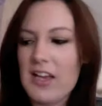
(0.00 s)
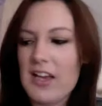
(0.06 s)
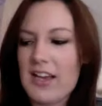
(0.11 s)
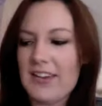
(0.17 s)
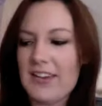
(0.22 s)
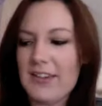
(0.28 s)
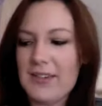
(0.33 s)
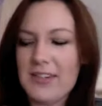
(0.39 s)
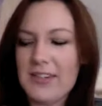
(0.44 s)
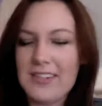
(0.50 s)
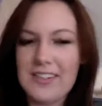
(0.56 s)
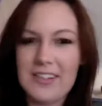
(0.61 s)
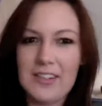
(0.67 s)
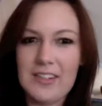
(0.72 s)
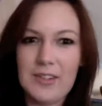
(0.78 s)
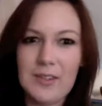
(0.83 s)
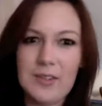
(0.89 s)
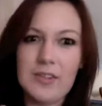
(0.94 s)
I do tend to
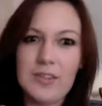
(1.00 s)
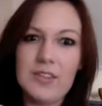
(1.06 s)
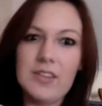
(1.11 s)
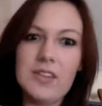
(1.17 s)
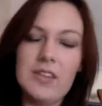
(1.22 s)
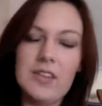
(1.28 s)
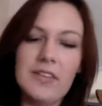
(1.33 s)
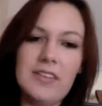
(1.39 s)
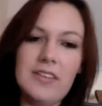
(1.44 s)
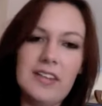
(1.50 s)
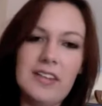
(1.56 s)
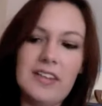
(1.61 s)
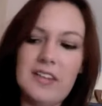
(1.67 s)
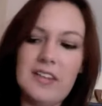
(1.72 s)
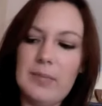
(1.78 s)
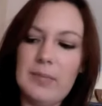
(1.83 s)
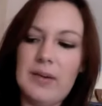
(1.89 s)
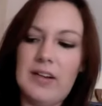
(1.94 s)
use the
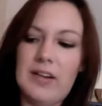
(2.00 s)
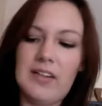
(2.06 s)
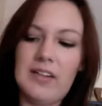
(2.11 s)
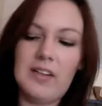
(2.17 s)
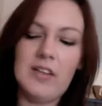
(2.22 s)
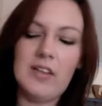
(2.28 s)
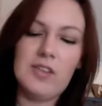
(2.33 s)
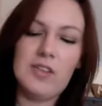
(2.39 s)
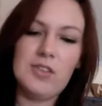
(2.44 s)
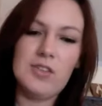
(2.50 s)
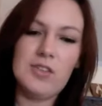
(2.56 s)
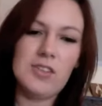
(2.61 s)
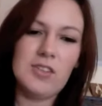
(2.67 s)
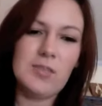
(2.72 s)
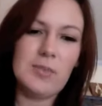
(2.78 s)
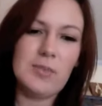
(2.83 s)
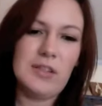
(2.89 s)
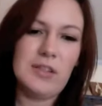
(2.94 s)
Naked palette
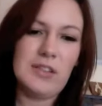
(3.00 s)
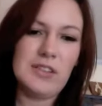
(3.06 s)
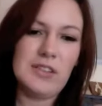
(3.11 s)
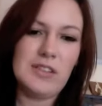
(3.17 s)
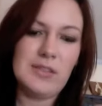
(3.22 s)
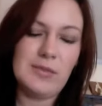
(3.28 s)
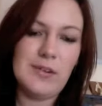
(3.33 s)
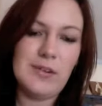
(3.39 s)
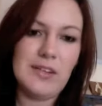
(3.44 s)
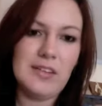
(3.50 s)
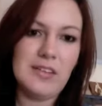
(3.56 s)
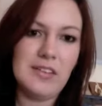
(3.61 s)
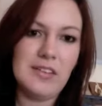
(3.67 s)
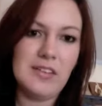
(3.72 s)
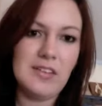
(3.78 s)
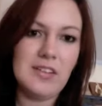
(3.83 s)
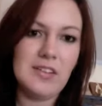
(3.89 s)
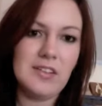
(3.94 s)
just because I find that
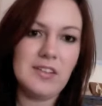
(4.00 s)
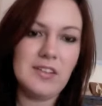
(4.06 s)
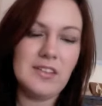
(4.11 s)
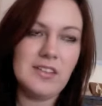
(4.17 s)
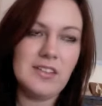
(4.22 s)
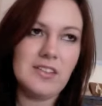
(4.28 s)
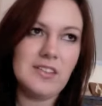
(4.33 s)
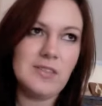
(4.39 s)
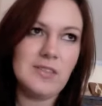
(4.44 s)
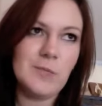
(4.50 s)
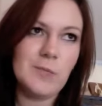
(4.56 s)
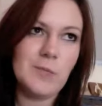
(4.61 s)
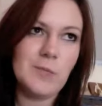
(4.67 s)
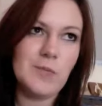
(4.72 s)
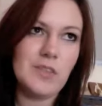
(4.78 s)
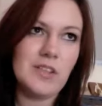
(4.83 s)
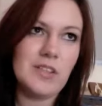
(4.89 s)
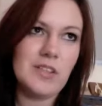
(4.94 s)
the colours
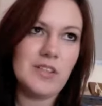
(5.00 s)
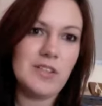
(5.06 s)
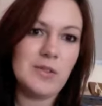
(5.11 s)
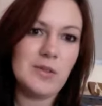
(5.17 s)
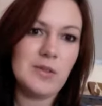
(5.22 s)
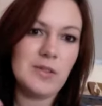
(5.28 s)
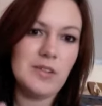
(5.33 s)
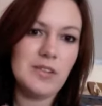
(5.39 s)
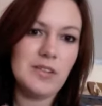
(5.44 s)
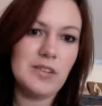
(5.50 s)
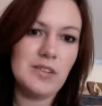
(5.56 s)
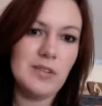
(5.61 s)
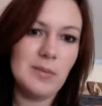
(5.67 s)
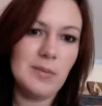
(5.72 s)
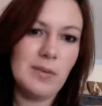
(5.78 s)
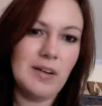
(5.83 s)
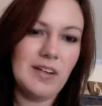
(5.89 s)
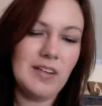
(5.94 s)
are suited to
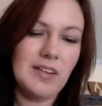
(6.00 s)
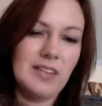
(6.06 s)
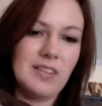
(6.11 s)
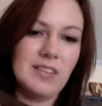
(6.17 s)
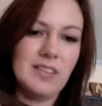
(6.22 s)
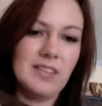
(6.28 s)
my,